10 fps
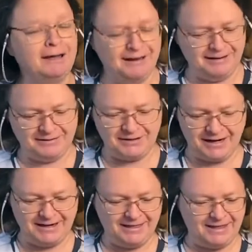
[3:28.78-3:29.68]
I'm
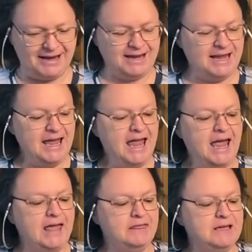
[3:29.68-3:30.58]
trying to think.
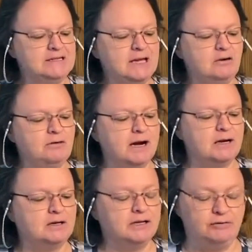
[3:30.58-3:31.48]
And these are
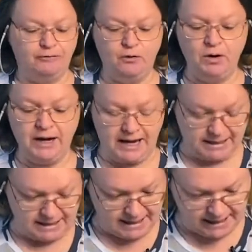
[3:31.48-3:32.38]
regularly
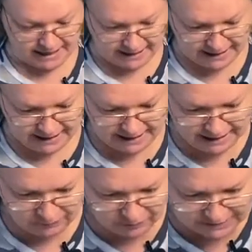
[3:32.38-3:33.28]
$4.99.
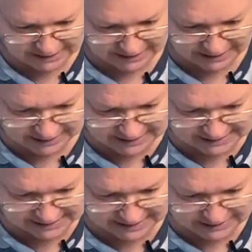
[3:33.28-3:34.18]
And what did I get these
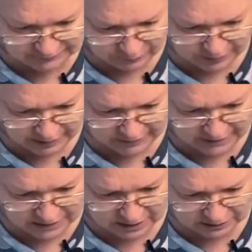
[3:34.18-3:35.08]
guys for? I think
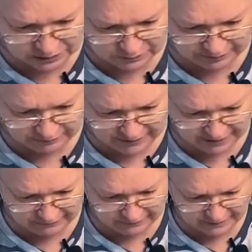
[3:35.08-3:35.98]

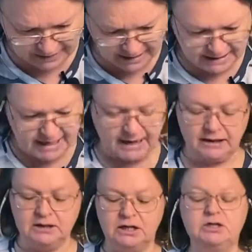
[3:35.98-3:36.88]
$1.25. Yeah,
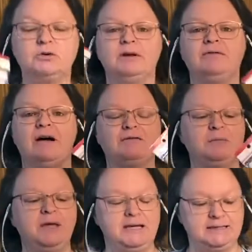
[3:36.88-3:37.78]
$1.25 a
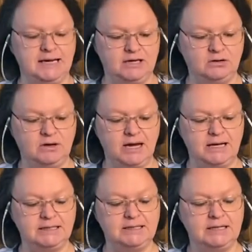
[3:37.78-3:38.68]
piece. And you get,